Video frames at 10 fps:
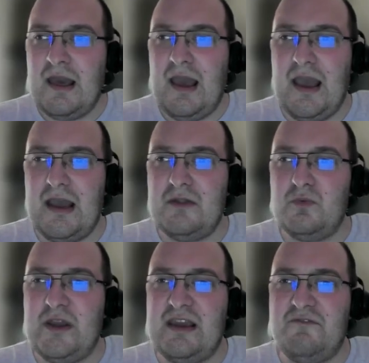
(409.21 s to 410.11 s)
and
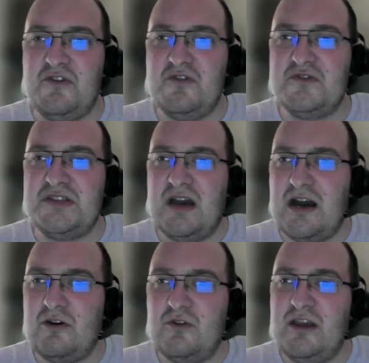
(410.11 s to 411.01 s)
we have used
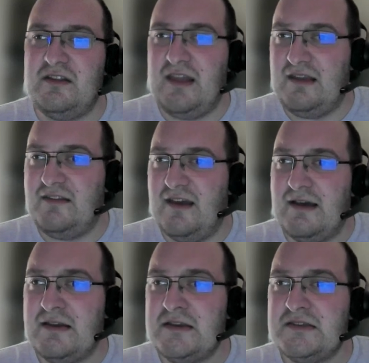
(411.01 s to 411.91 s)
hourly data.
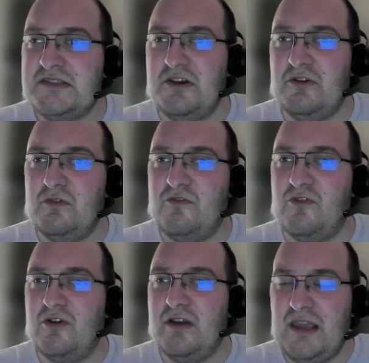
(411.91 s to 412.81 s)
So
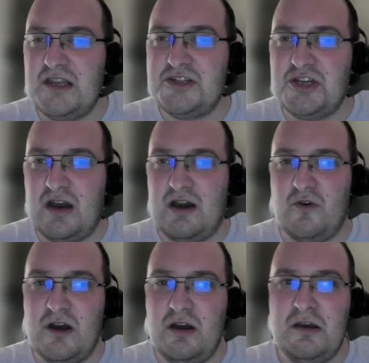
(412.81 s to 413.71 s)
for each
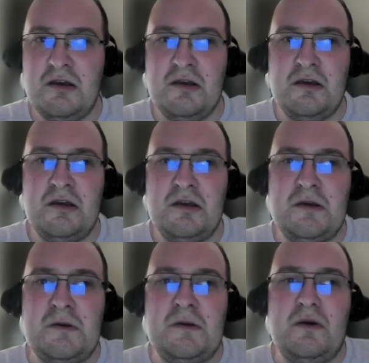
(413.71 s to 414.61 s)
hour,
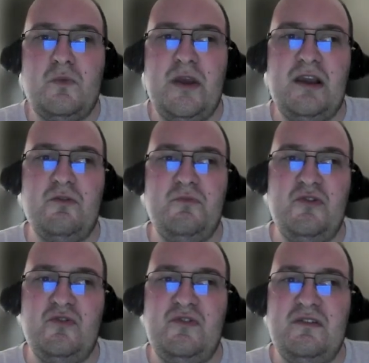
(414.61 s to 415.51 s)
we
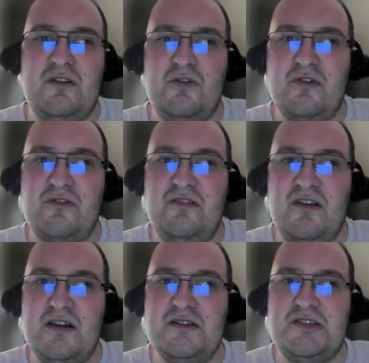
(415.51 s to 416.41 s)
compute the log
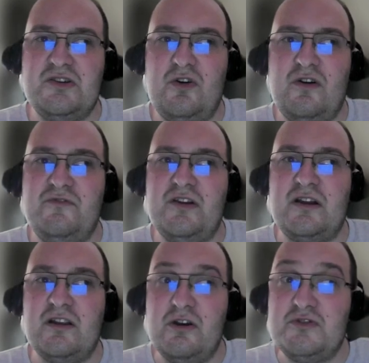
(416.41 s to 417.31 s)
returns of the
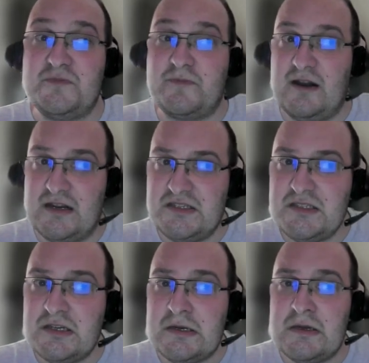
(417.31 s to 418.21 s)
close
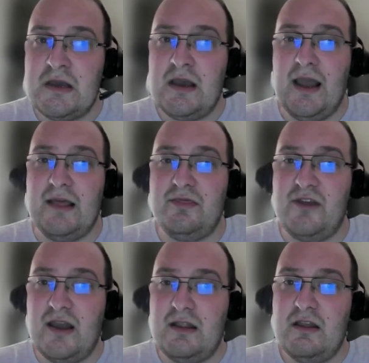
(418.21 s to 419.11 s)
price, and
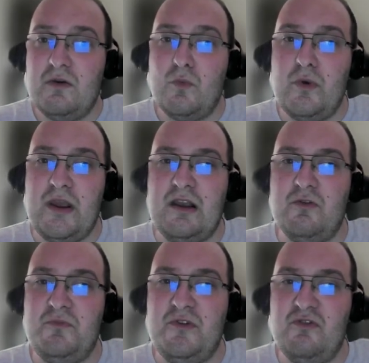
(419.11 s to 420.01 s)
then we
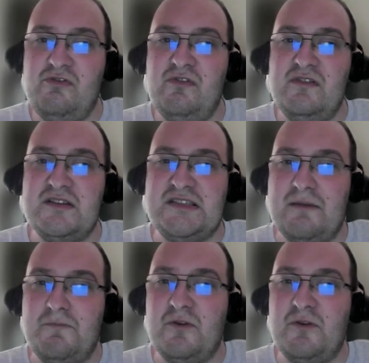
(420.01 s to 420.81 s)
compute the sample